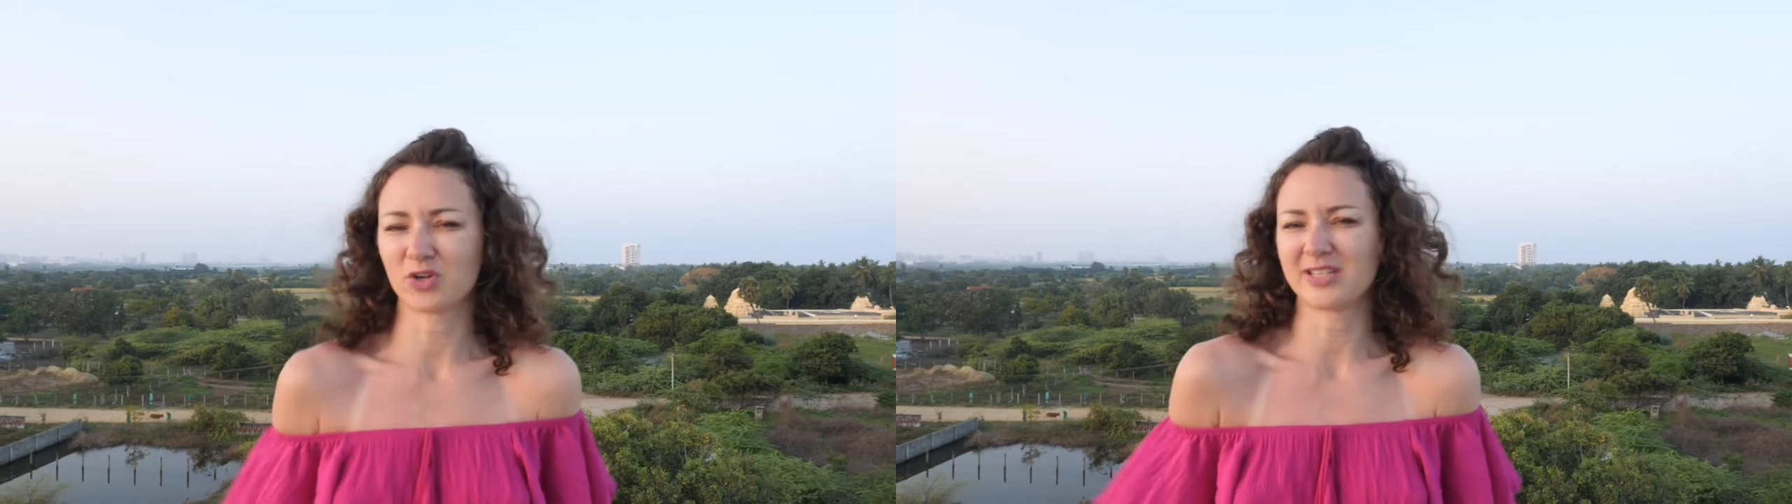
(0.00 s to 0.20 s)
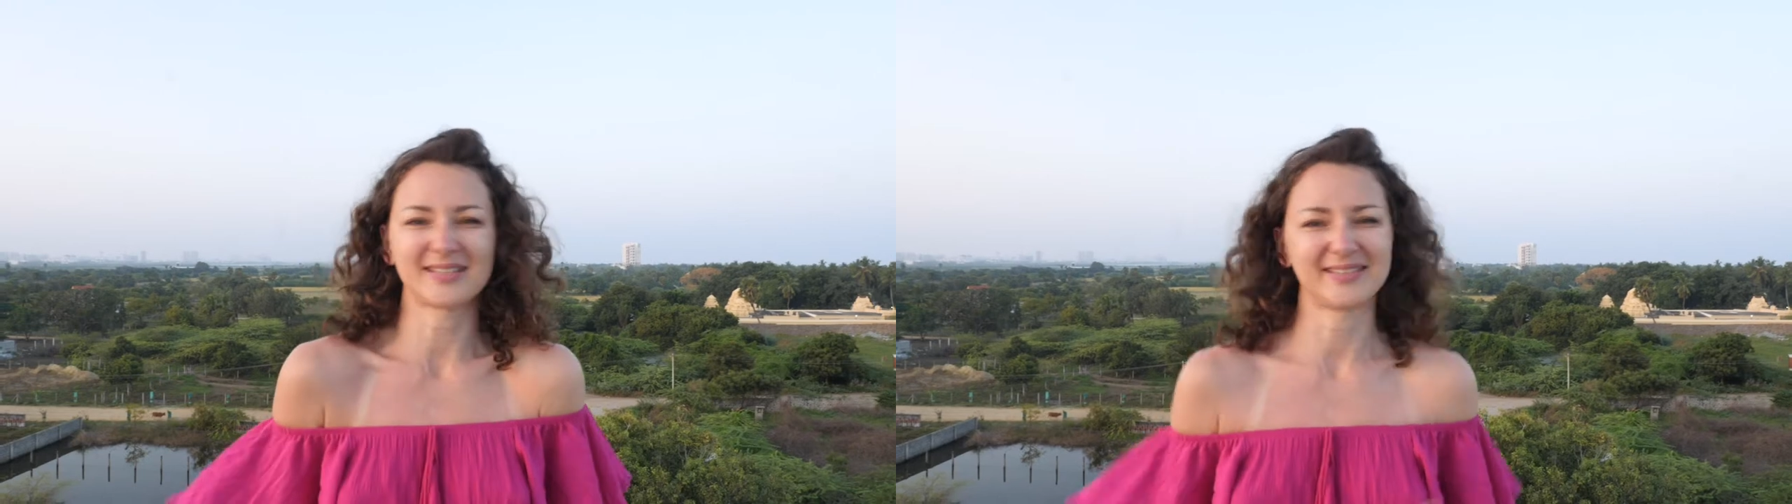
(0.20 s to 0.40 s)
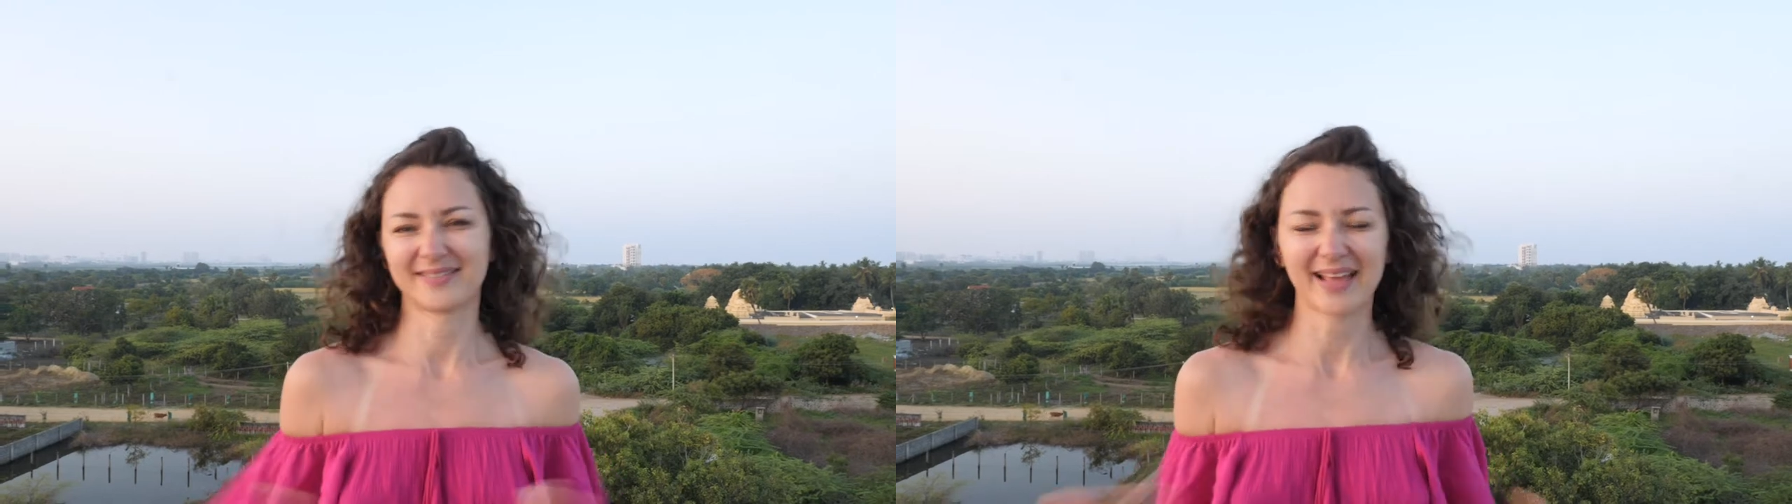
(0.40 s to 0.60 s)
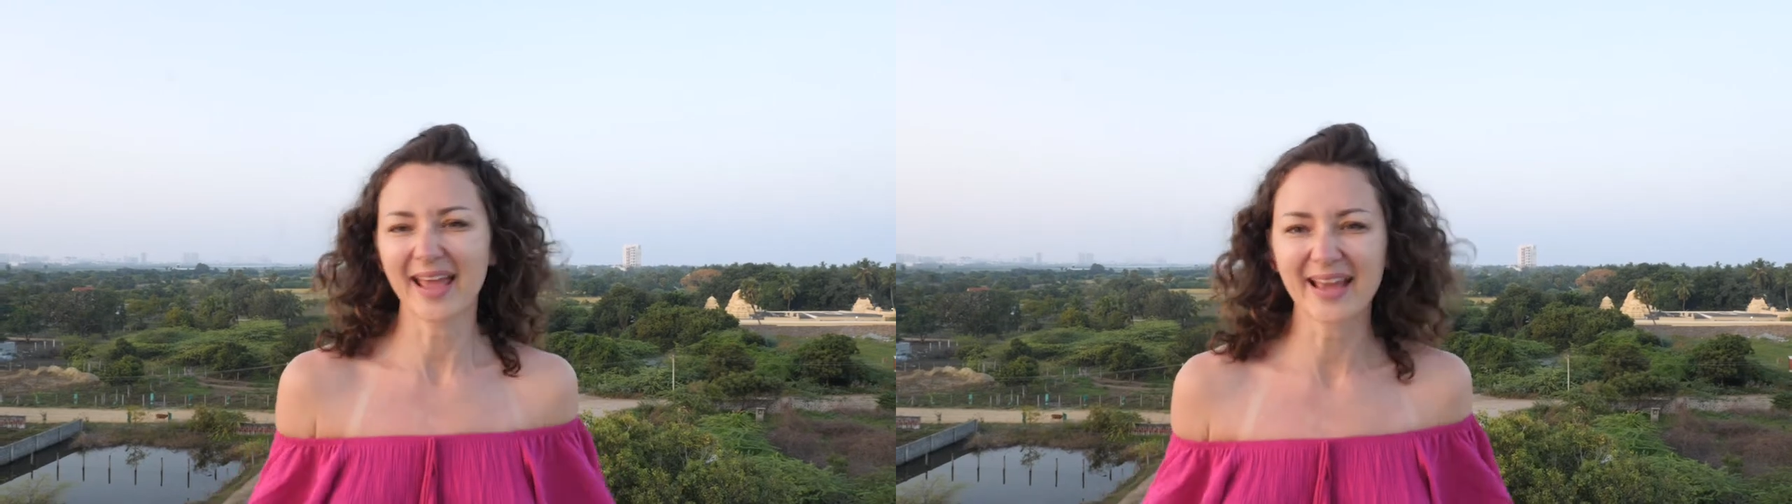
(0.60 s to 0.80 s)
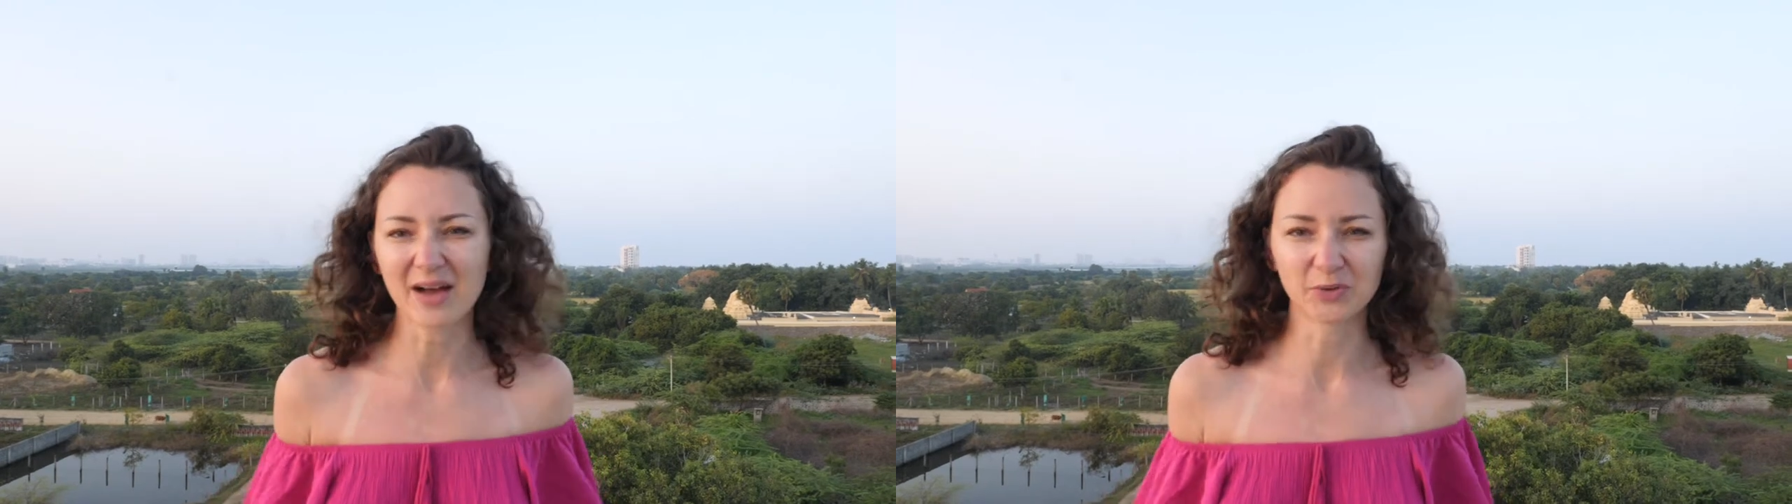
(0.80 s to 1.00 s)
or just
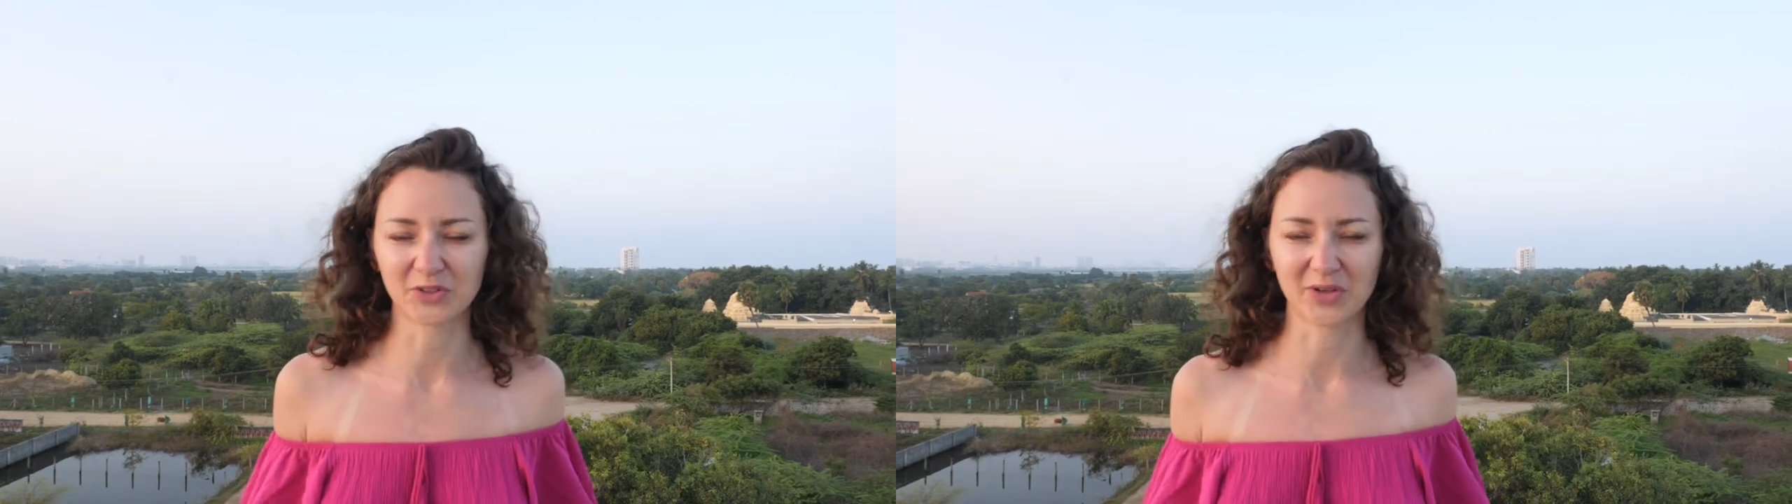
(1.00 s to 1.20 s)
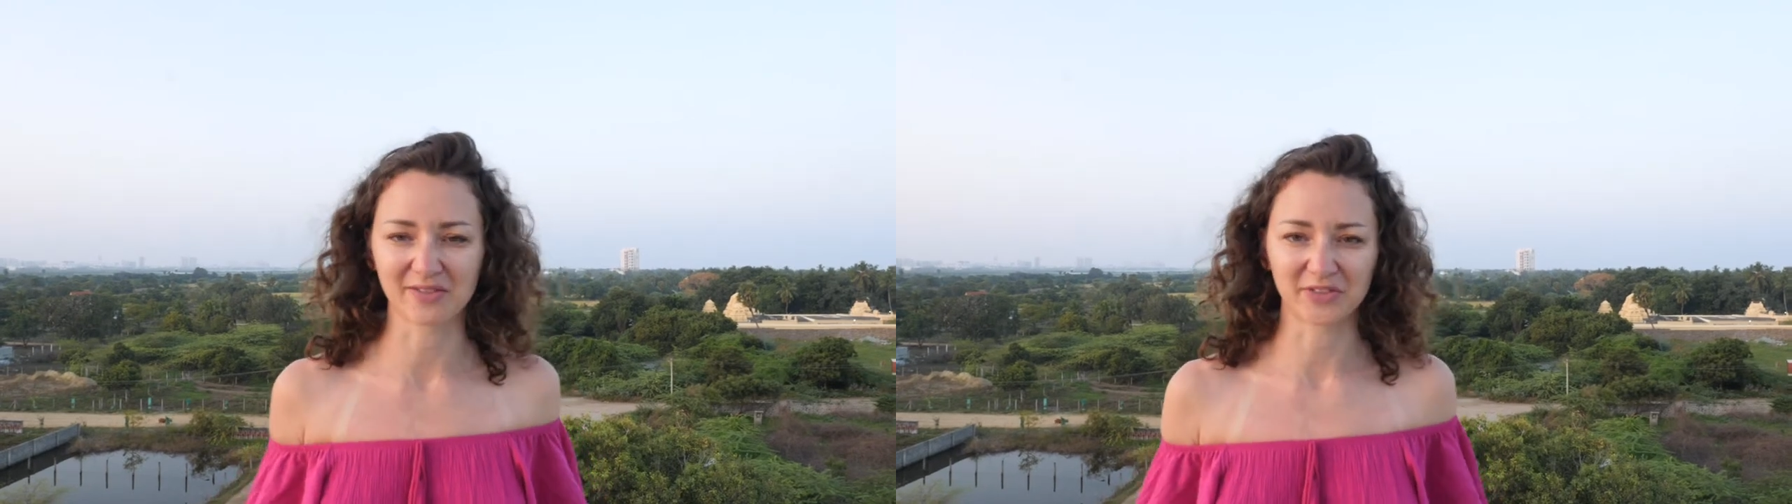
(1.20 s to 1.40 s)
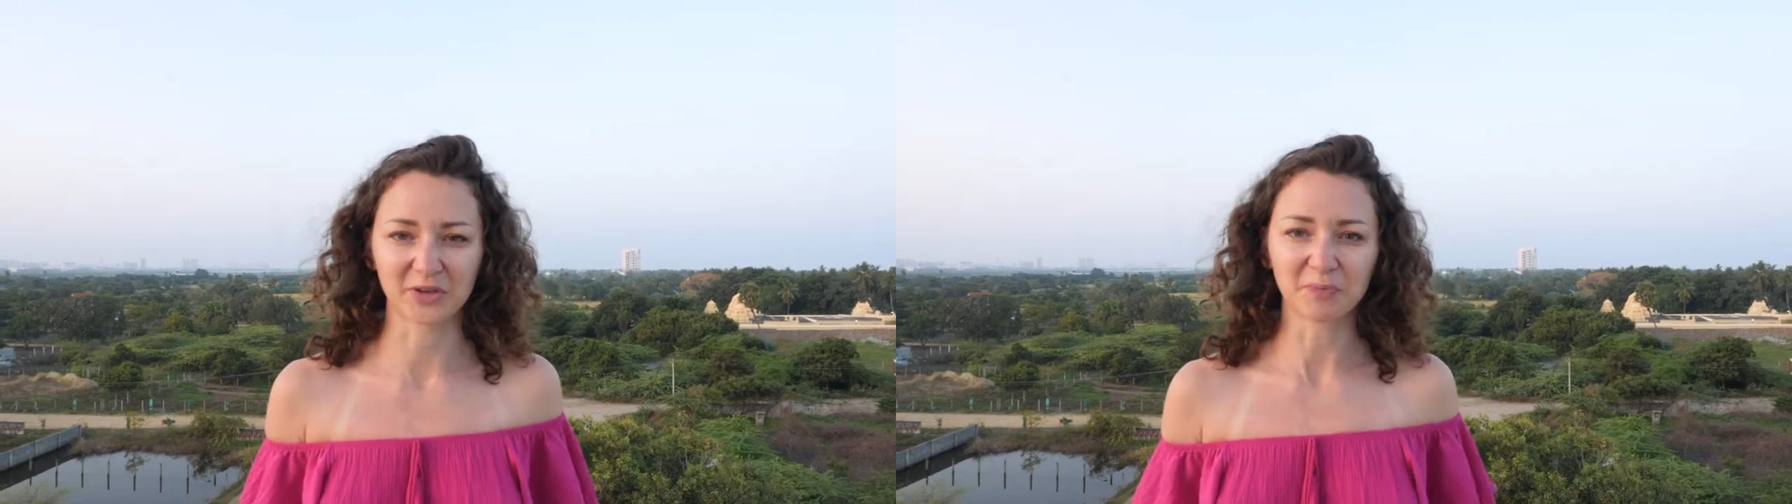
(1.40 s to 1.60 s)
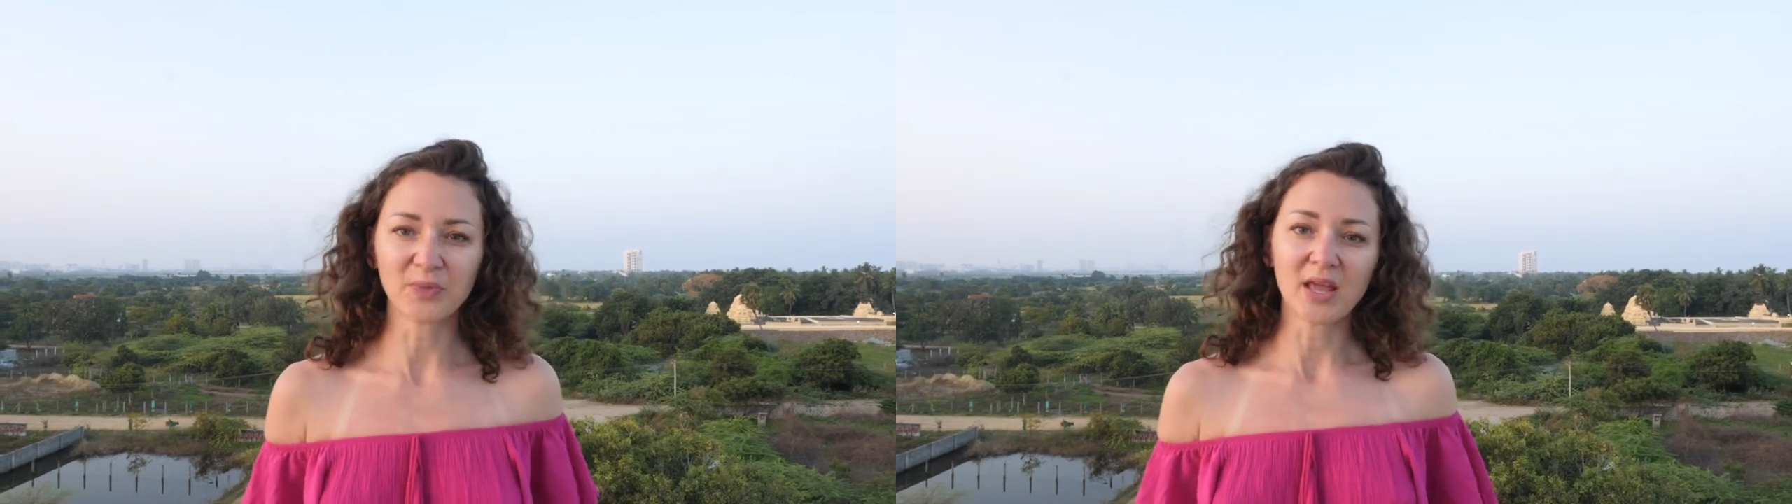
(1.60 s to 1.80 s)
hang out together.